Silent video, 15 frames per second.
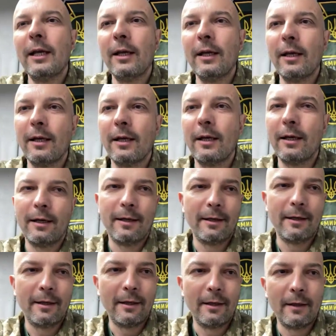
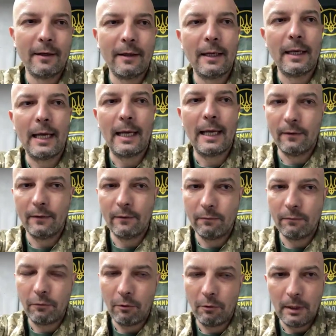uh, and
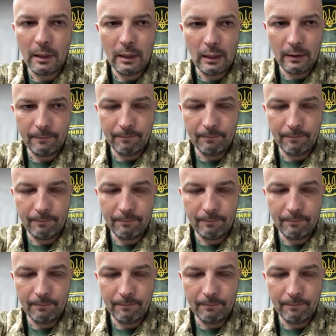for me,